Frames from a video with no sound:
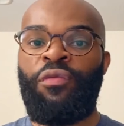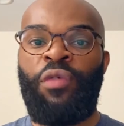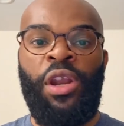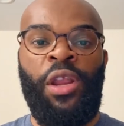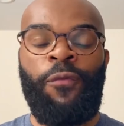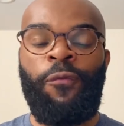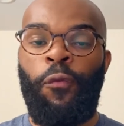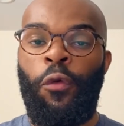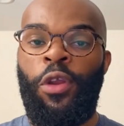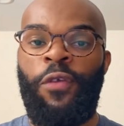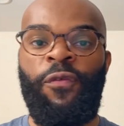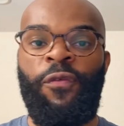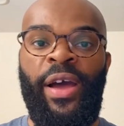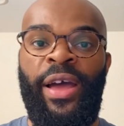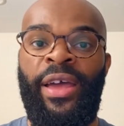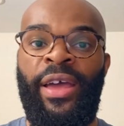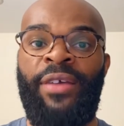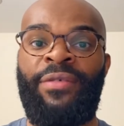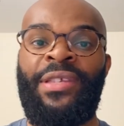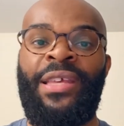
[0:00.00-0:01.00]
running
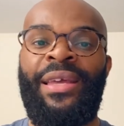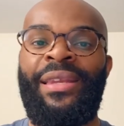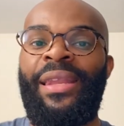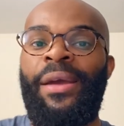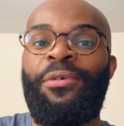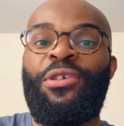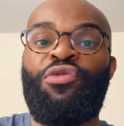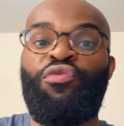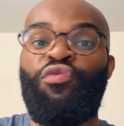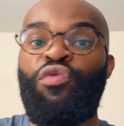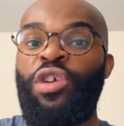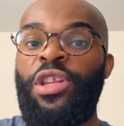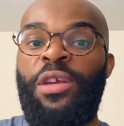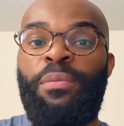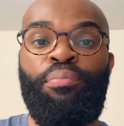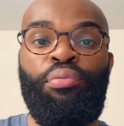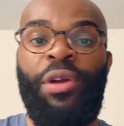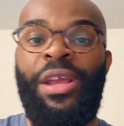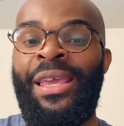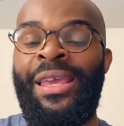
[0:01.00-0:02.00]
45s. Now he's really
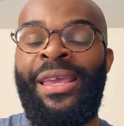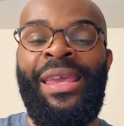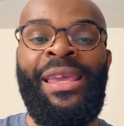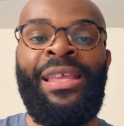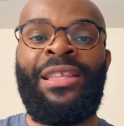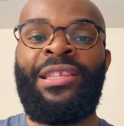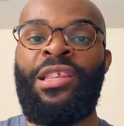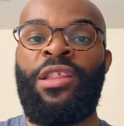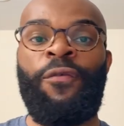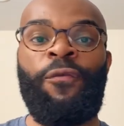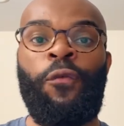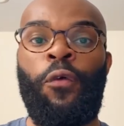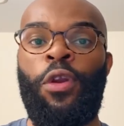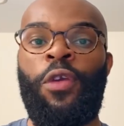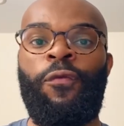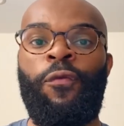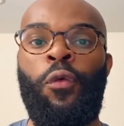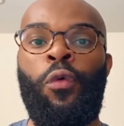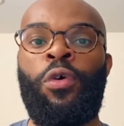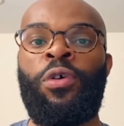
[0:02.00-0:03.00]
breaking into the
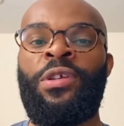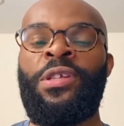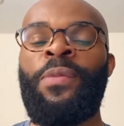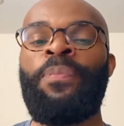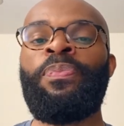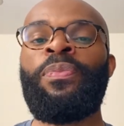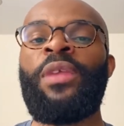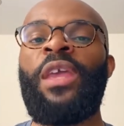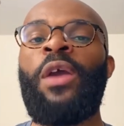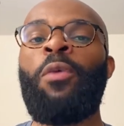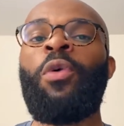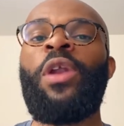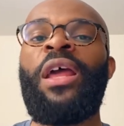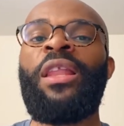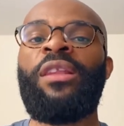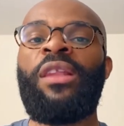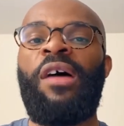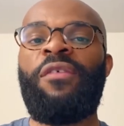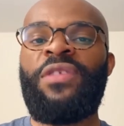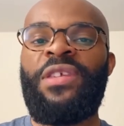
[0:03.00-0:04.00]
44s. And what I
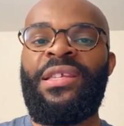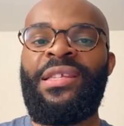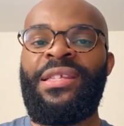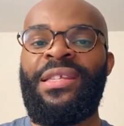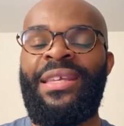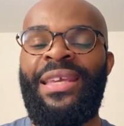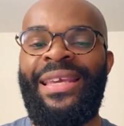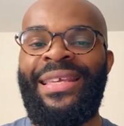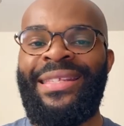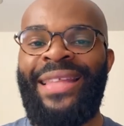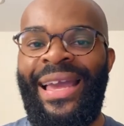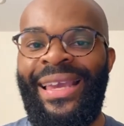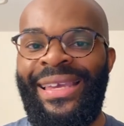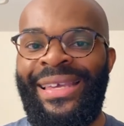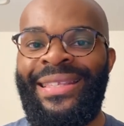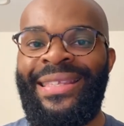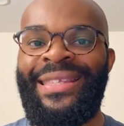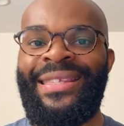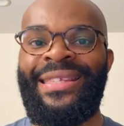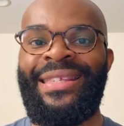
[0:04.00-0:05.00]
love to see is that
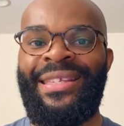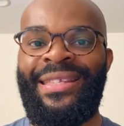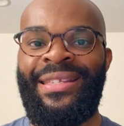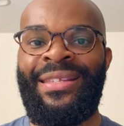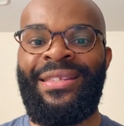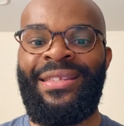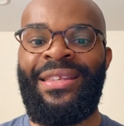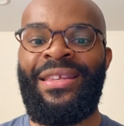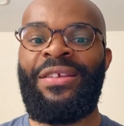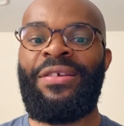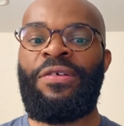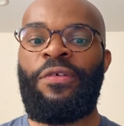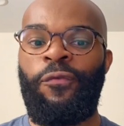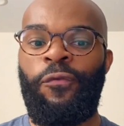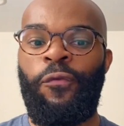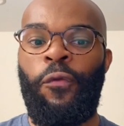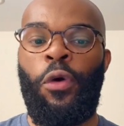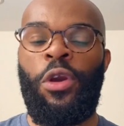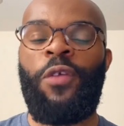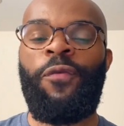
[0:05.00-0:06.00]
consistency.
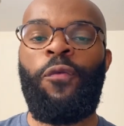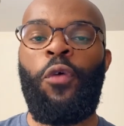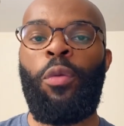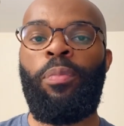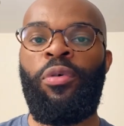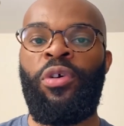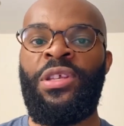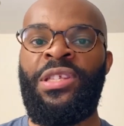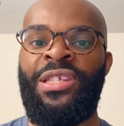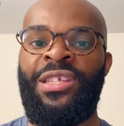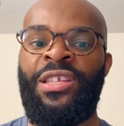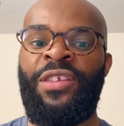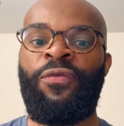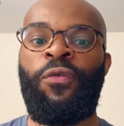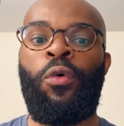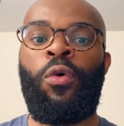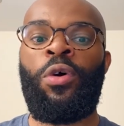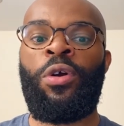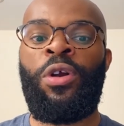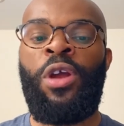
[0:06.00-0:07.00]

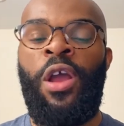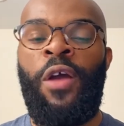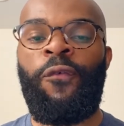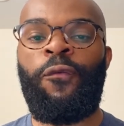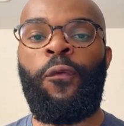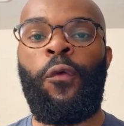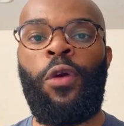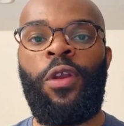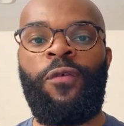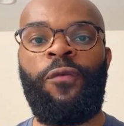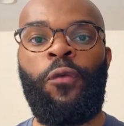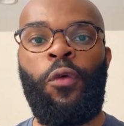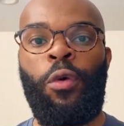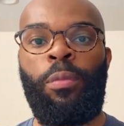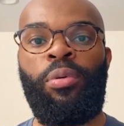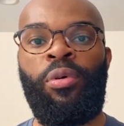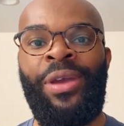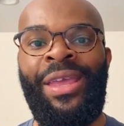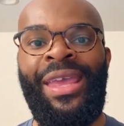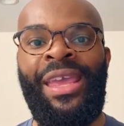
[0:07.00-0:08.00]
44.64,
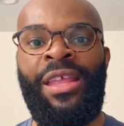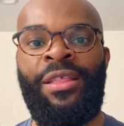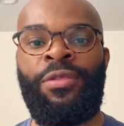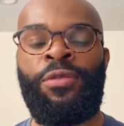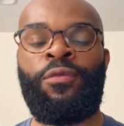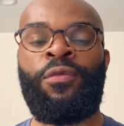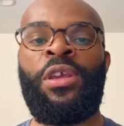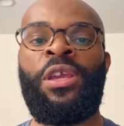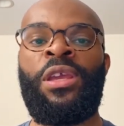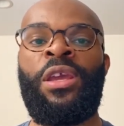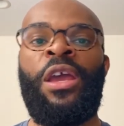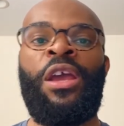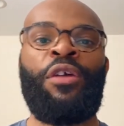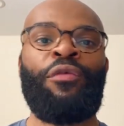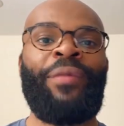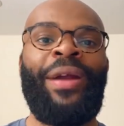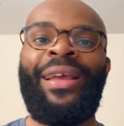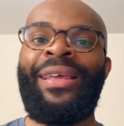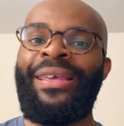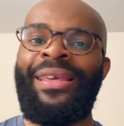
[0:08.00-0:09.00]
44.83,
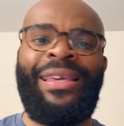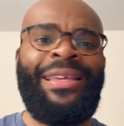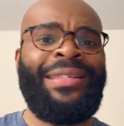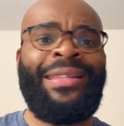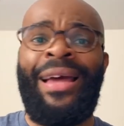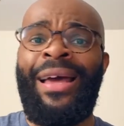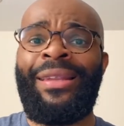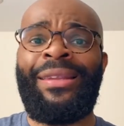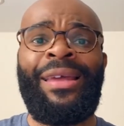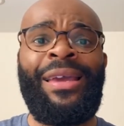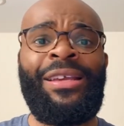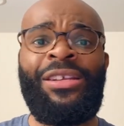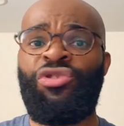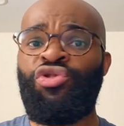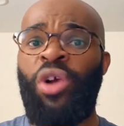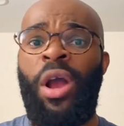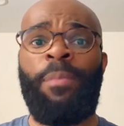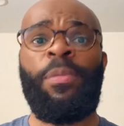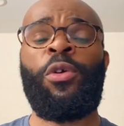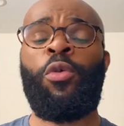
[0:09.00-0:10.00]
right? He's not like
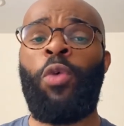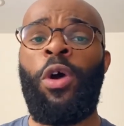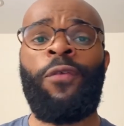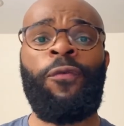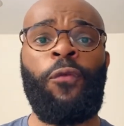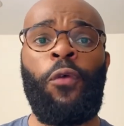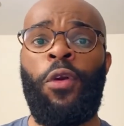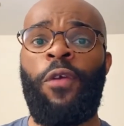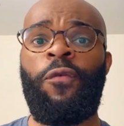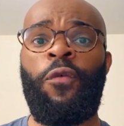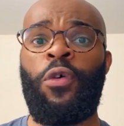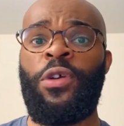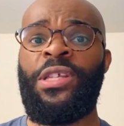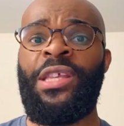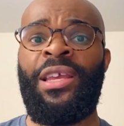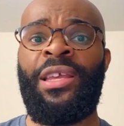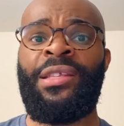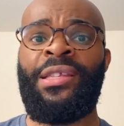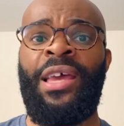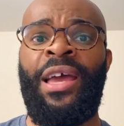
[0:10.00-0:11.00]
dropping one 44
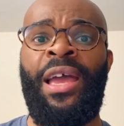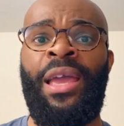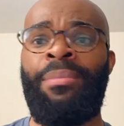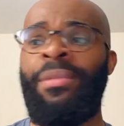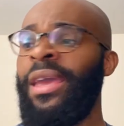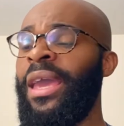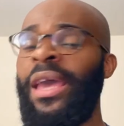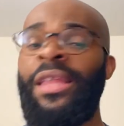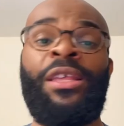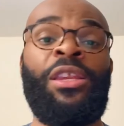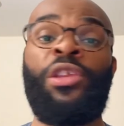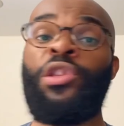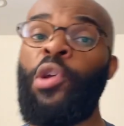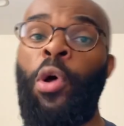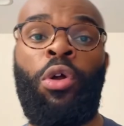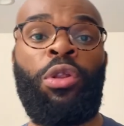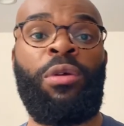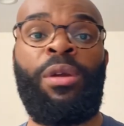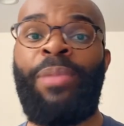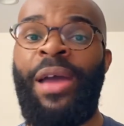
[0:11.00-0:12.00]
second time and then he's
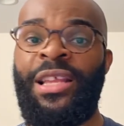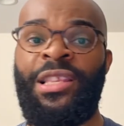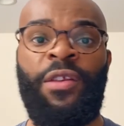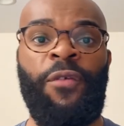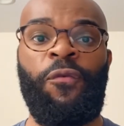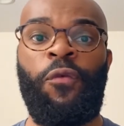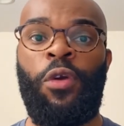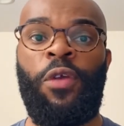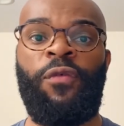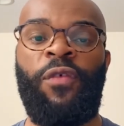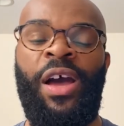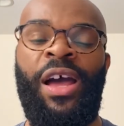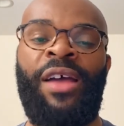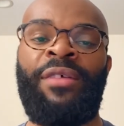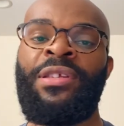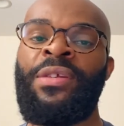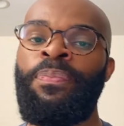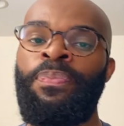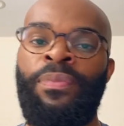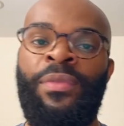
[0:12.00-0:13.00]
all the way back to the
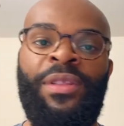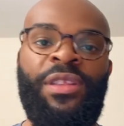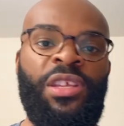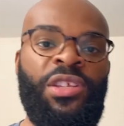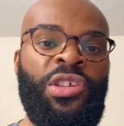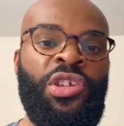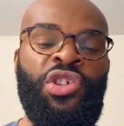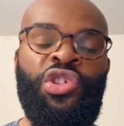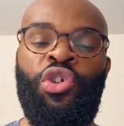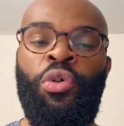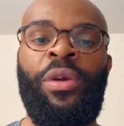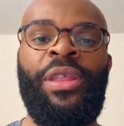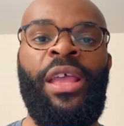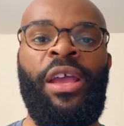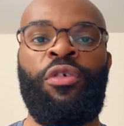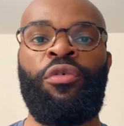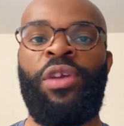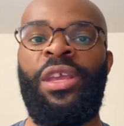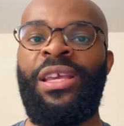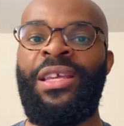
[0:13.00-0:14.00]
45s. This is showing that
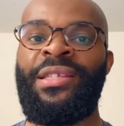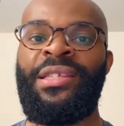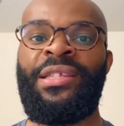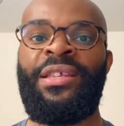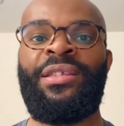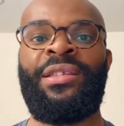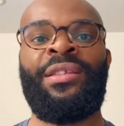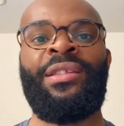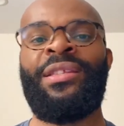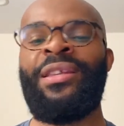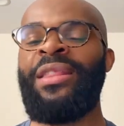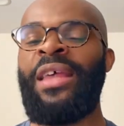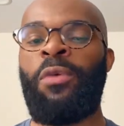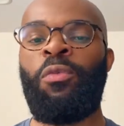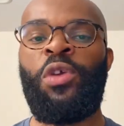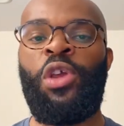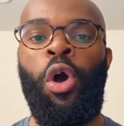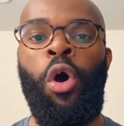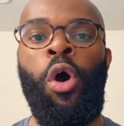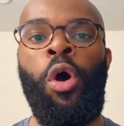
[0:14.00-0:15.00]
great consistency that
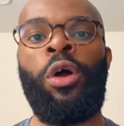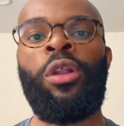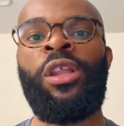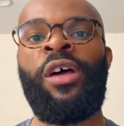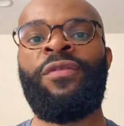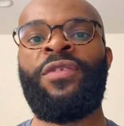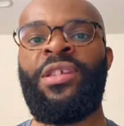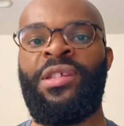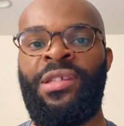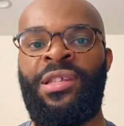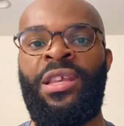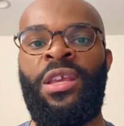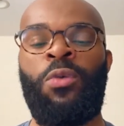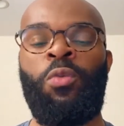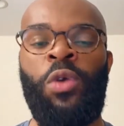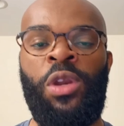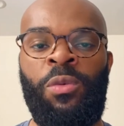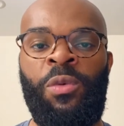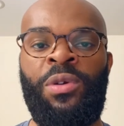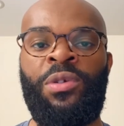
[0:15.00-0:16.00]
we all love to see
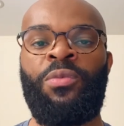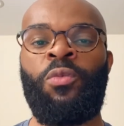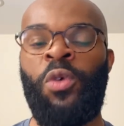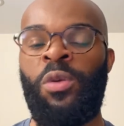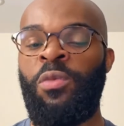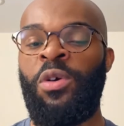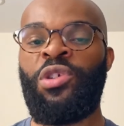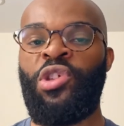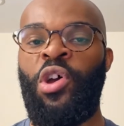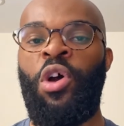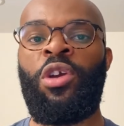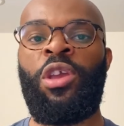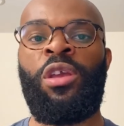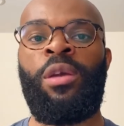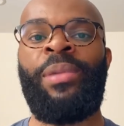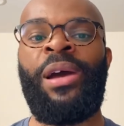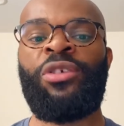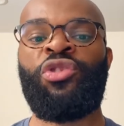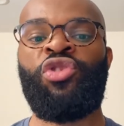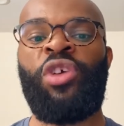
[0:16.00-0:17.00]
when we're talking
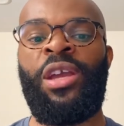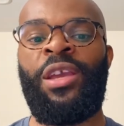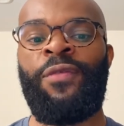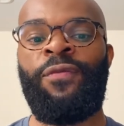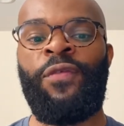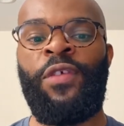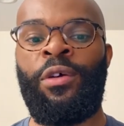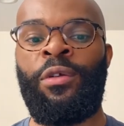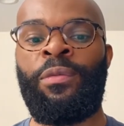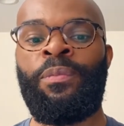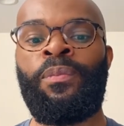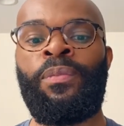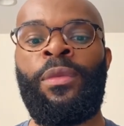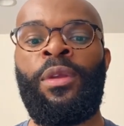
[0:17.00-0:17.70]
about track and field.